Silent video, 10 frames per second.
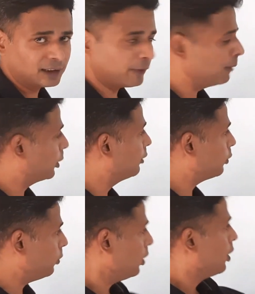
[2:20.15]

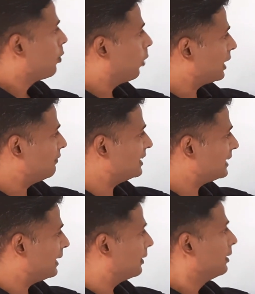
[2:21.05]
12.2, what have they
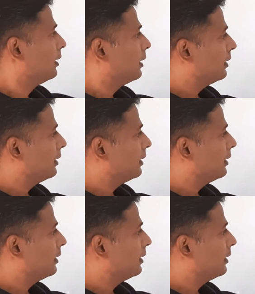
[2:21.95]
said?